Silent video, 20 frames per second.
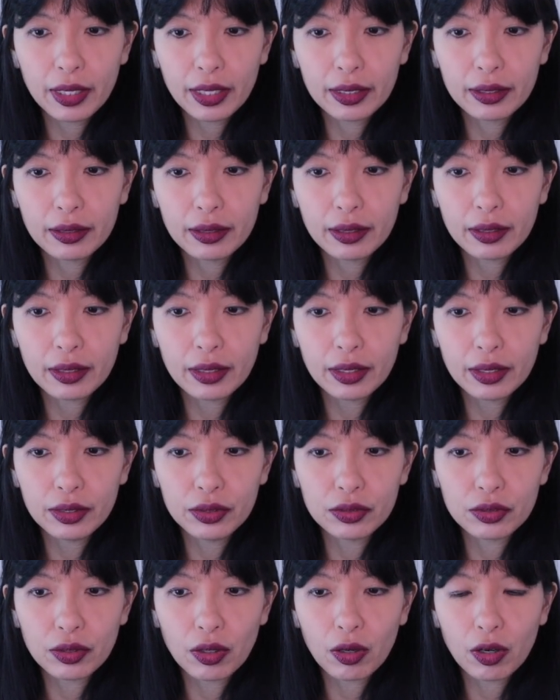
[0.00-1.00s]
And
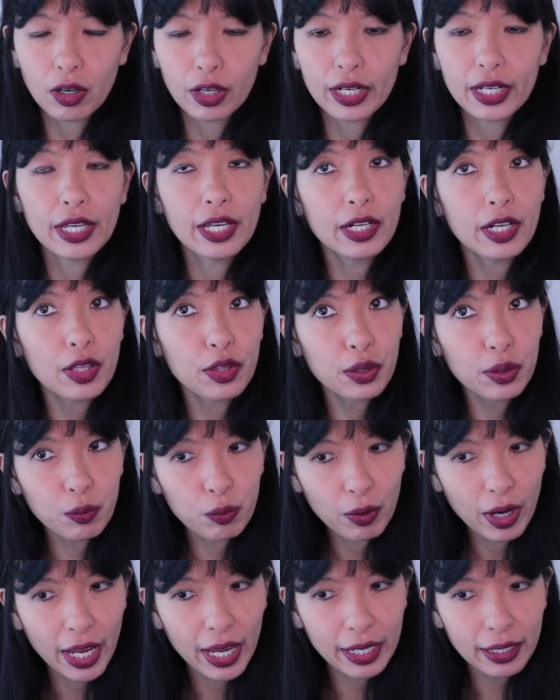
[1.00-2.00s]
these are in the
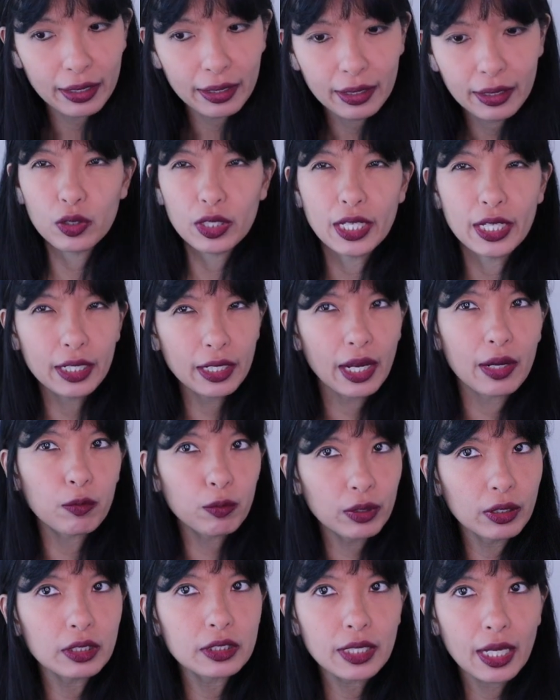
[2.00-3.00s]
red. In a
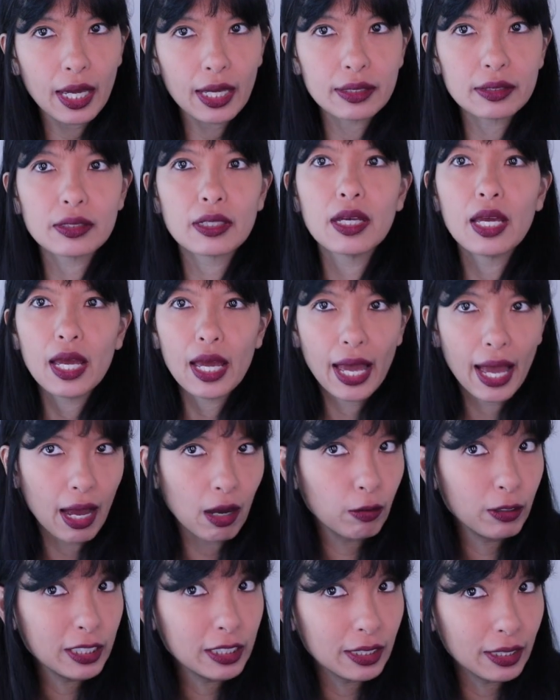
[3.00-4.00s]
real test,
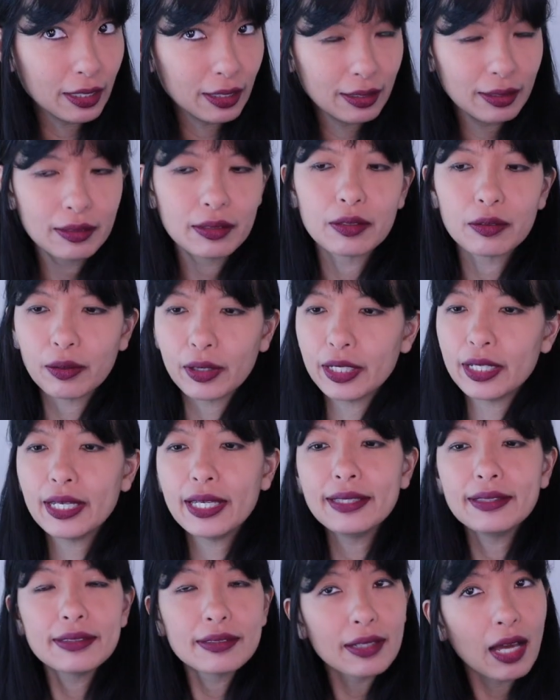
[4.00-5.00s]
how it did. All right,
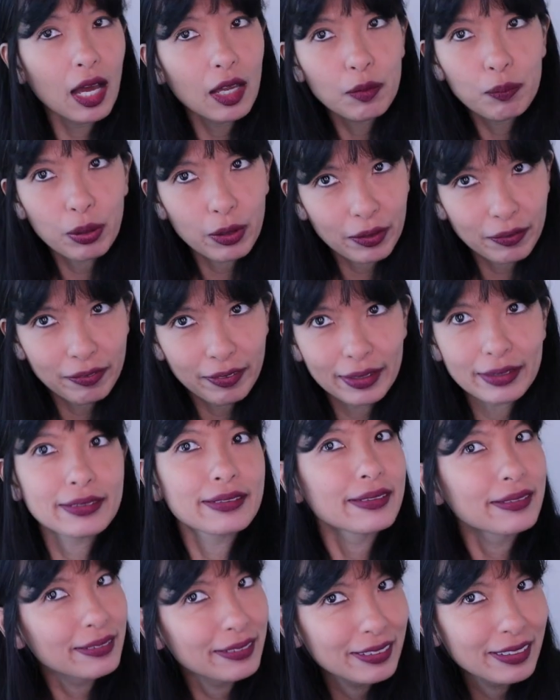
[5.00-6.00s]
it's not
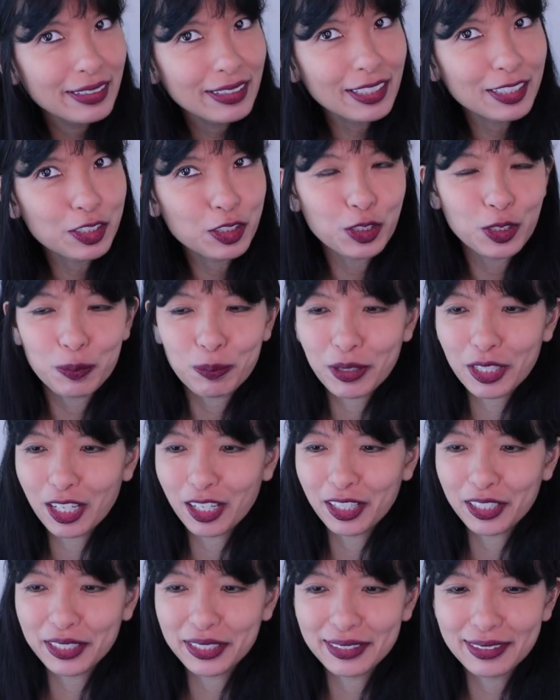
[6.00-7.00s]
perfect. Let's just be
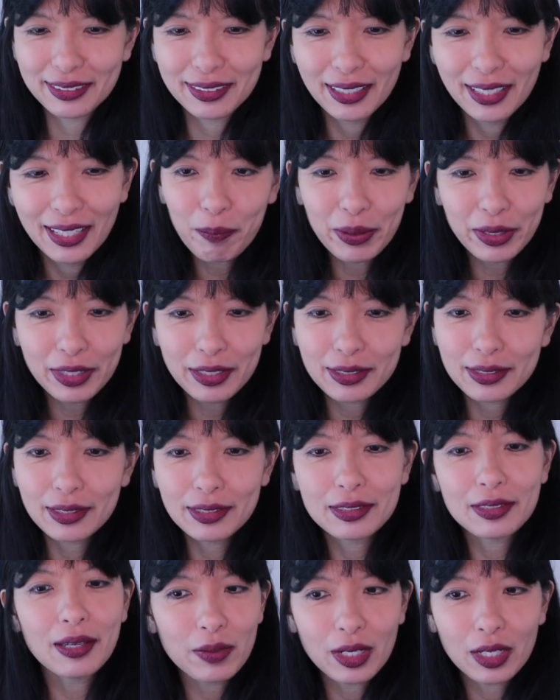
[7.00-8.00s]
honest. But this
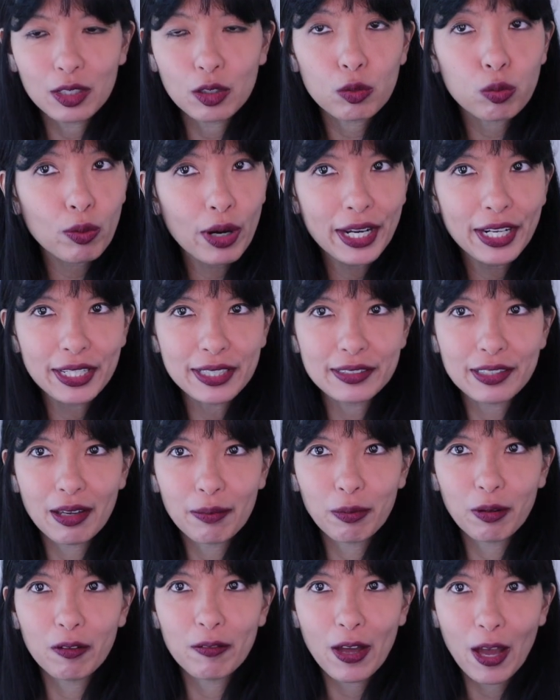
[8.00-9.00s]
is a great
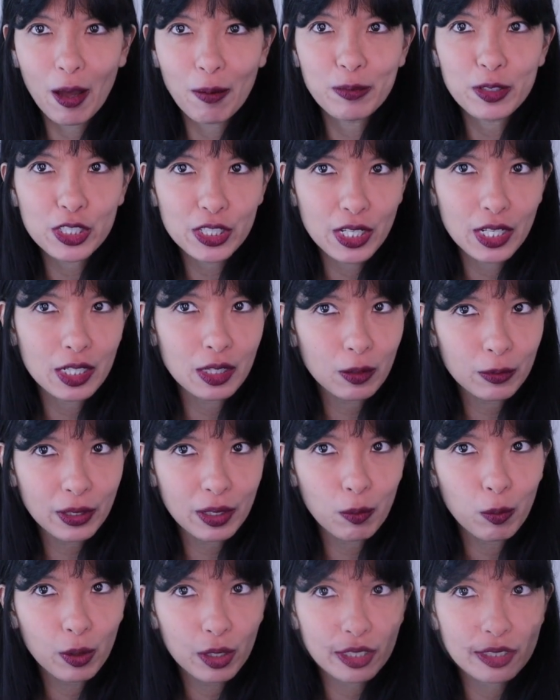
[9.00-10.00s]
example of how machine
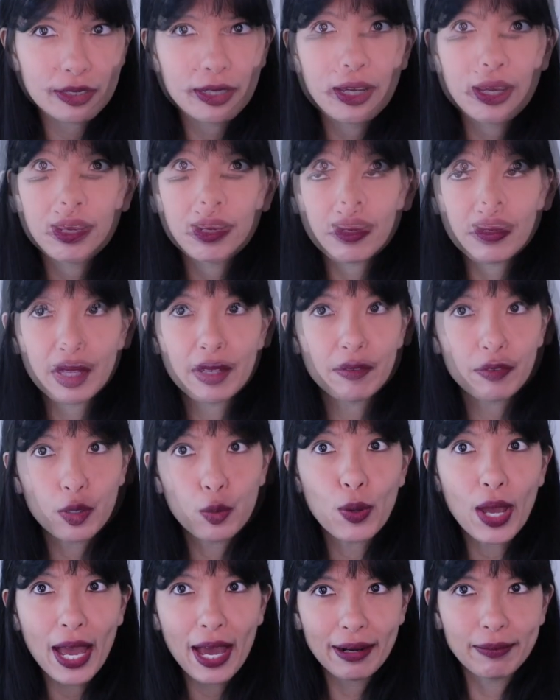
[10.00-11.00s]
learning works. If
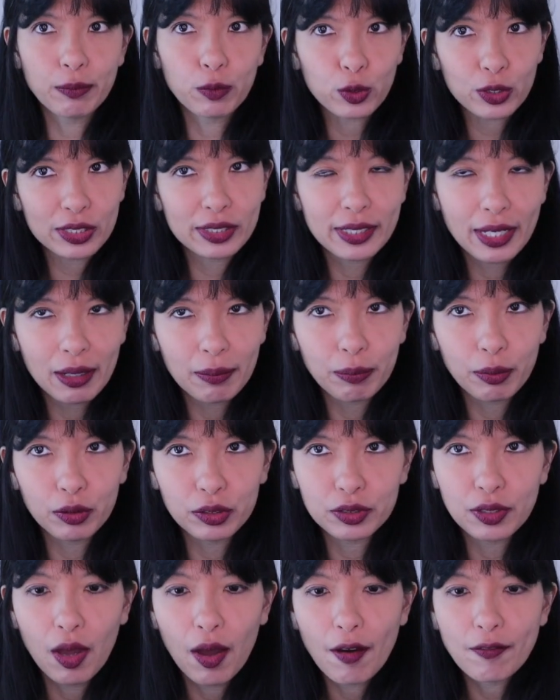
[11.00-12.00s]
you add more
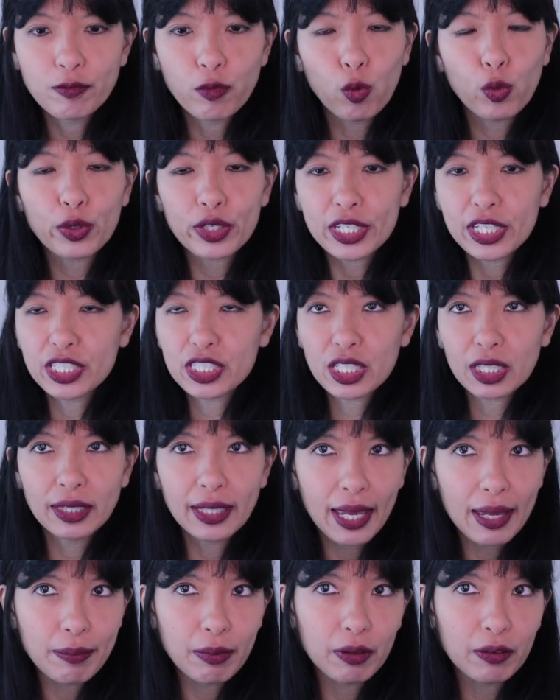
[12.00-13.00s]
samples for each
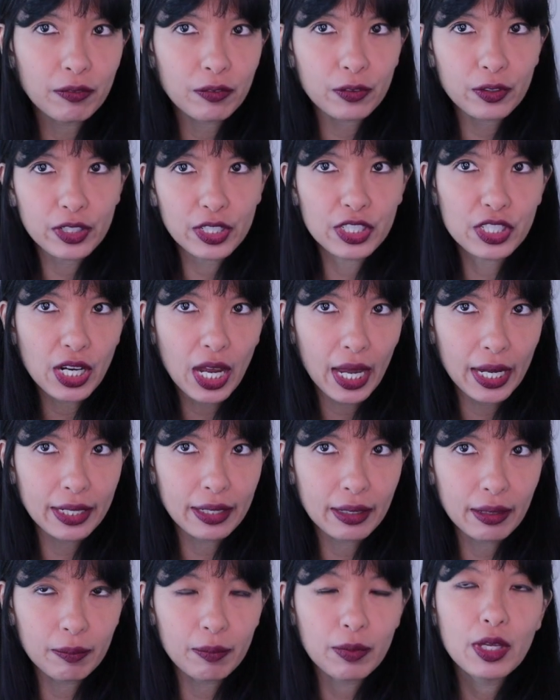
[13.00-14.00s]
label, for each
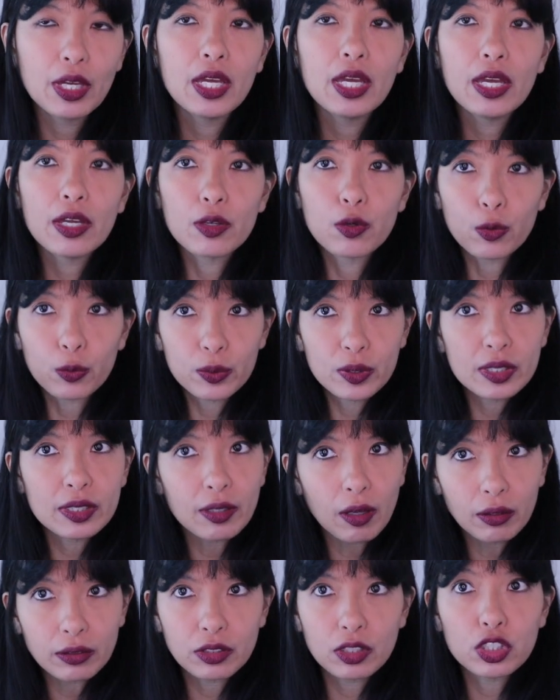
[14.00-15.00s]
item, your
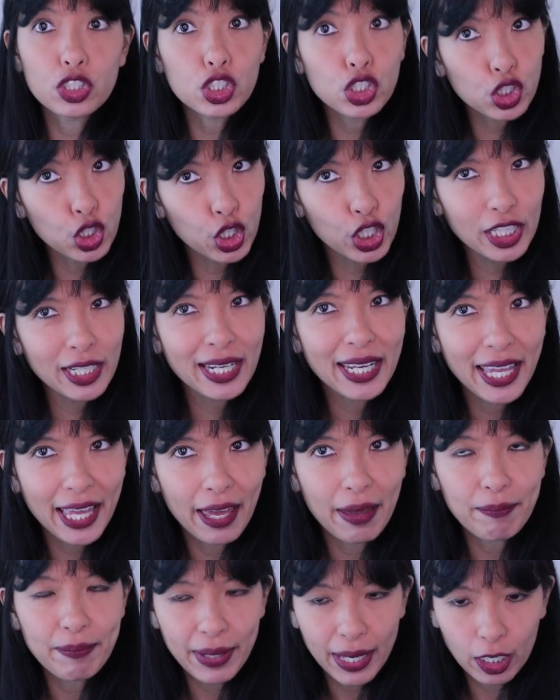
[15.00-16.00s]
results should
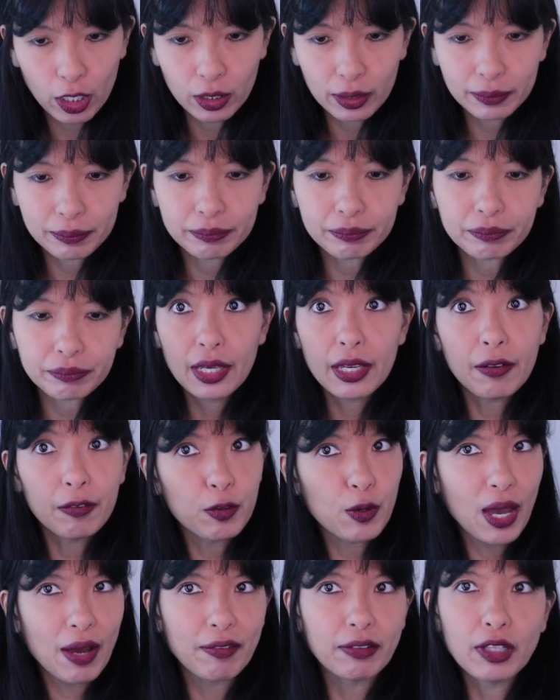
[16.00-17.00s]
get better. If
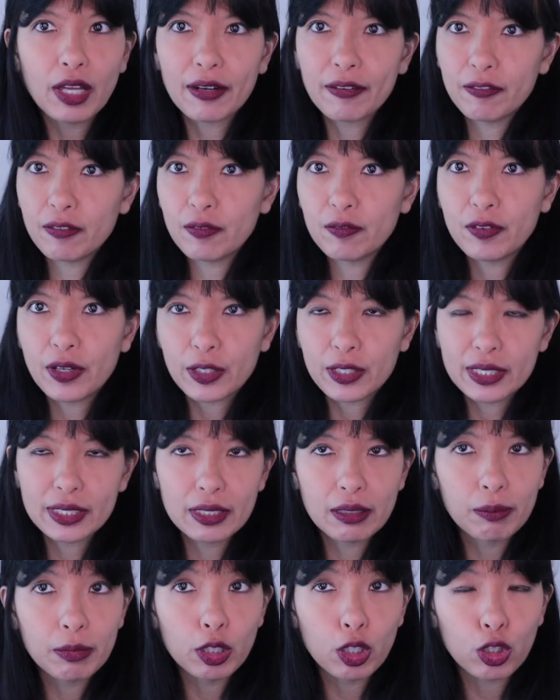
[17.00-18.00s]
you have a lot of very
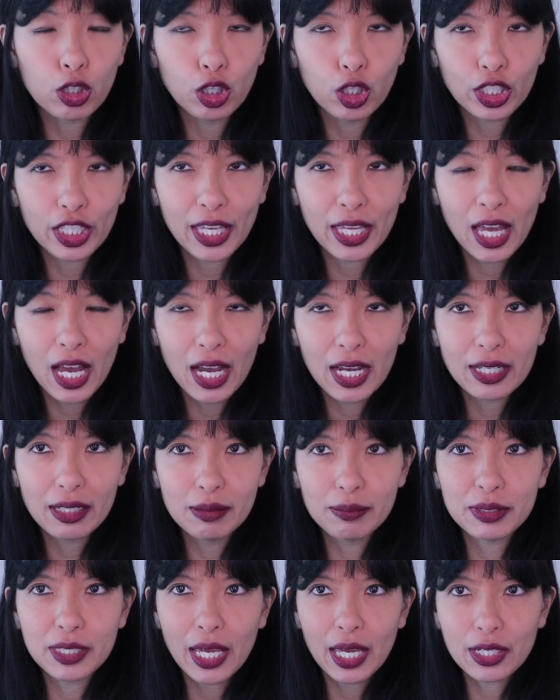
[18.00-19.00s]
similar looking
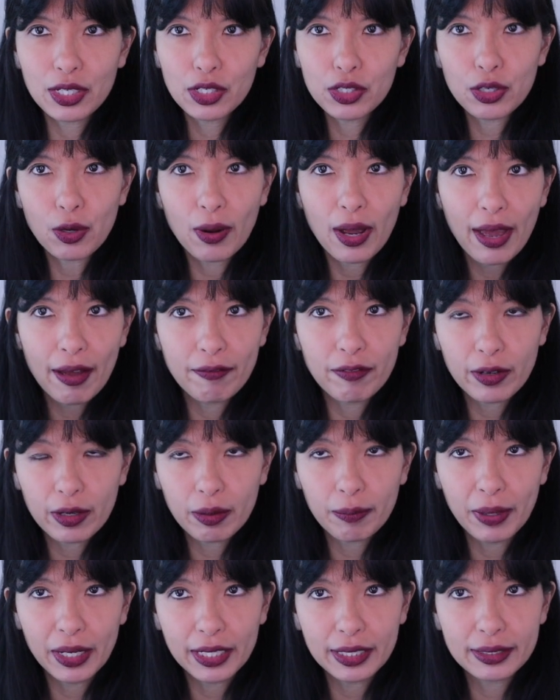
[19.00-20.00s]
items and you don't have
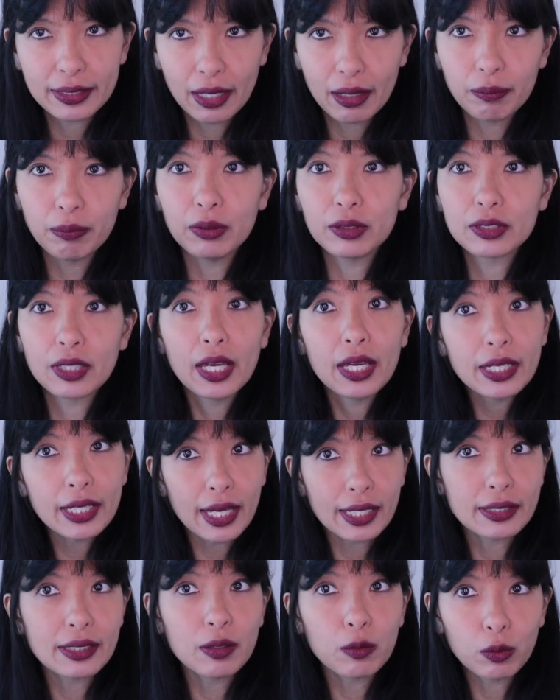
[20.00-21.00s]
very many samples,
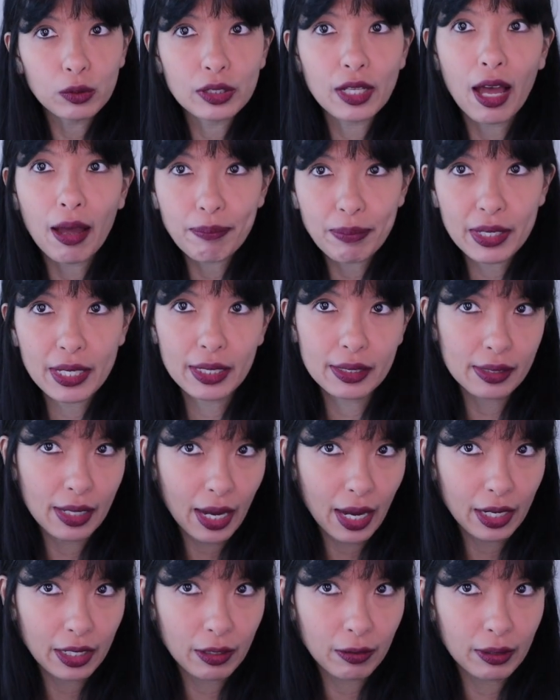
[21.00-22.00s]
yes, it will not be as
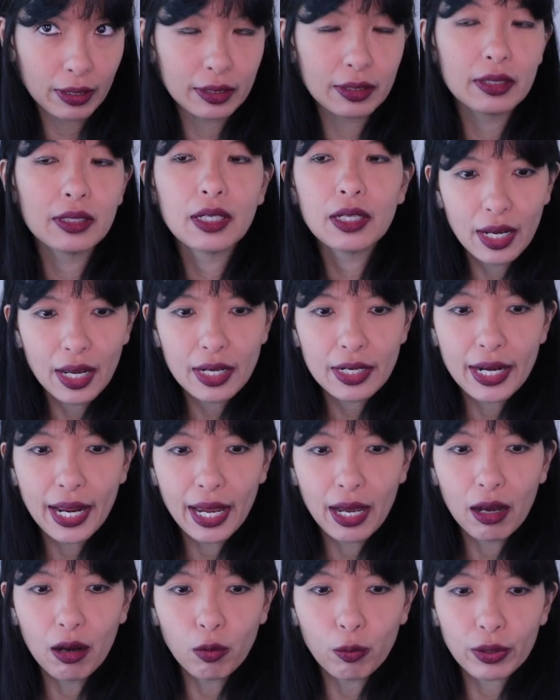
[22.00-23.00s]
accurate.
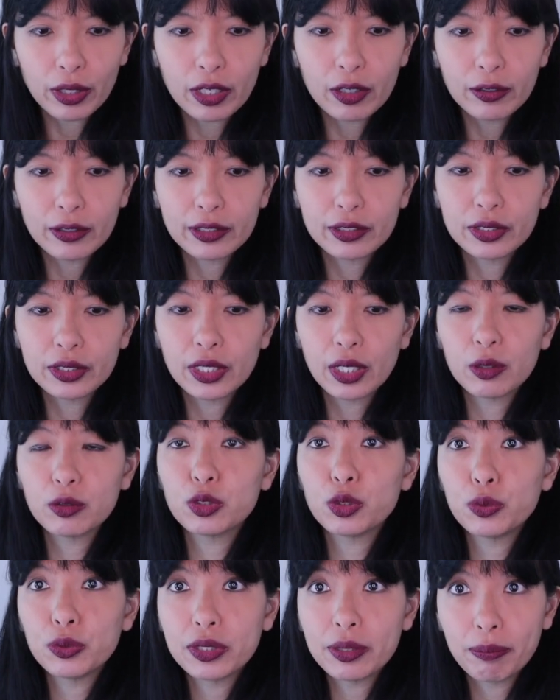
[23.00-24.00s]
Now we're going to go
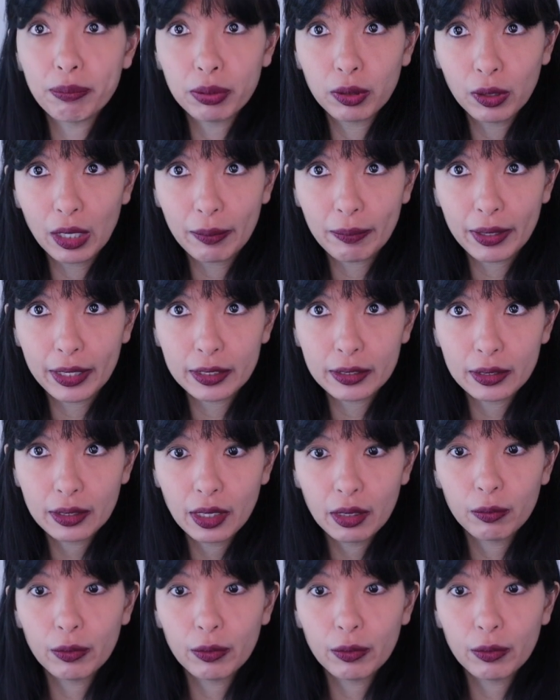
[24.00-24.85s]
to deployment.